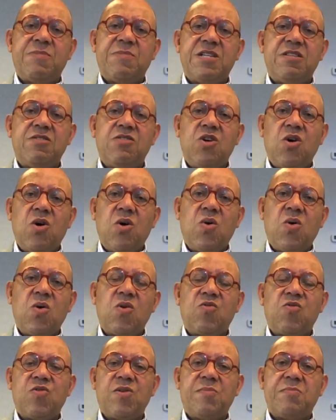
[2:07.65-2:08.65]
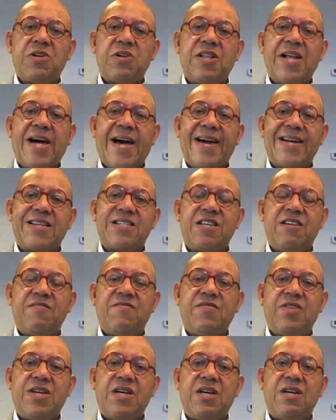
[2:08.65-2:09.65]
been no criminal
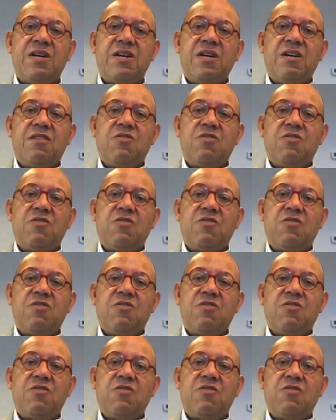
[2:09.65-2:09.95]
activity,